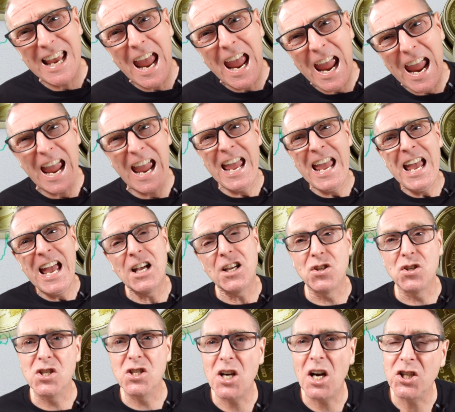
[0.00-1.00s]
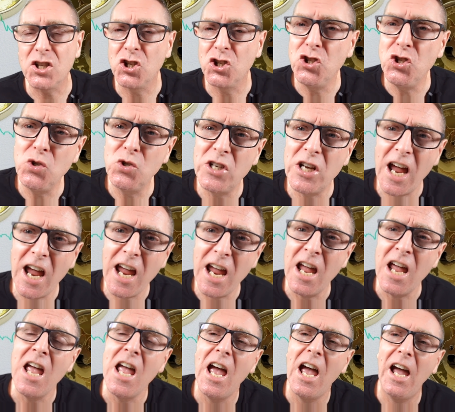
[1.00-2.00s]
as you start your new
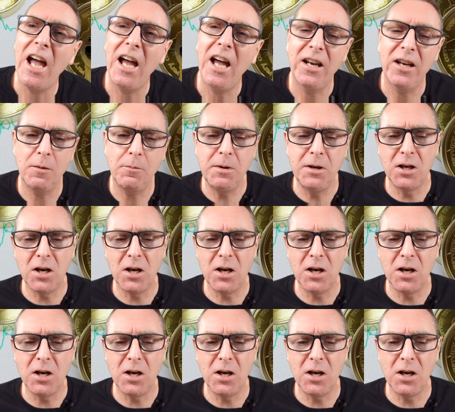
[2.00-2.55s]
day. And be